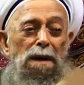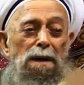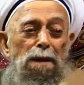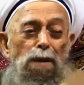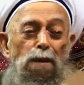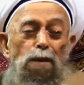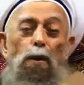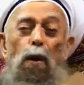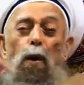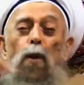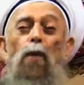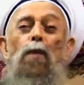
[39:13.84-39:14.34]

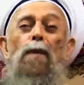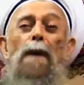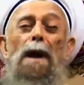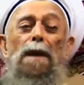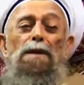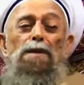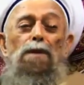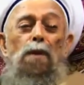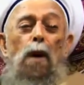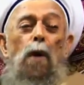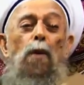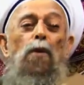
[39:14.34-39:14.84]
no
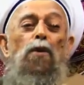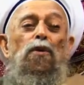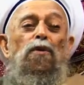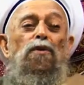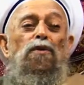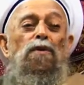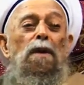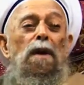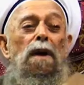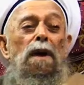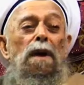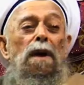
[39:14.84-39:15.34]
one
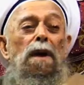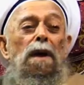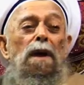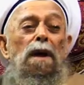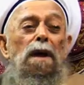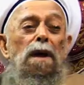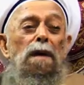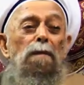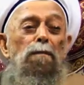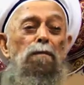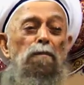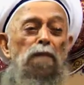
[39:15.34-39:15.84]
knows
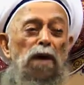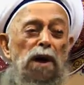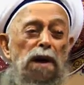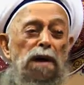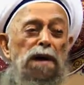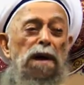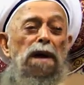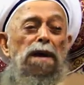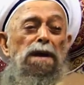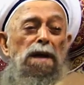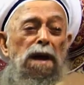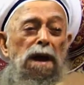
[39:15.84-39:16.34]

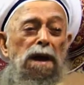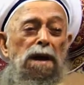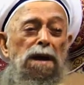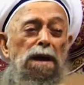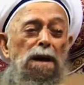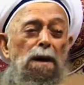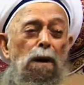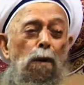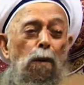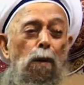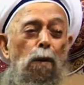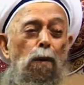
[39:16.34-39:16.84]

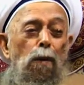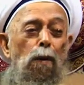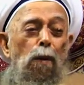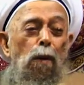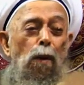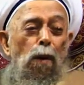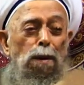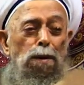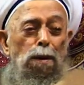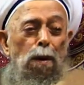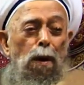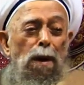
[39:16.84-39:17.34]
beginning
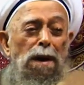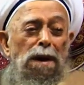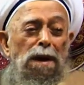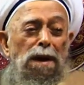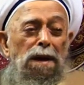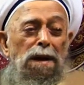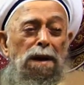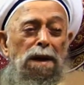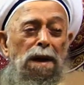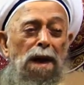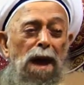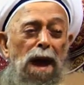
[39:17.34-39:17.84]
or
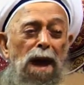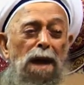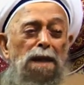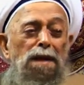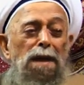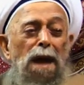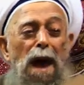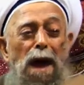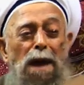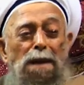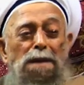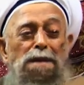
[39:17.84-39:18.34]
honoring
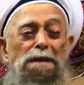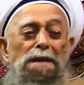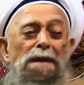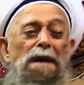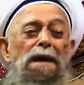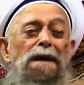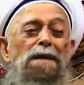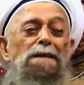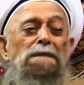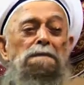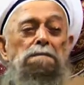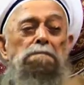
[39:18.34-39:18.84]
and
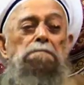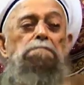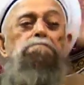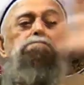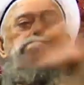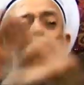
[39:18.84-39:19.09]
ending.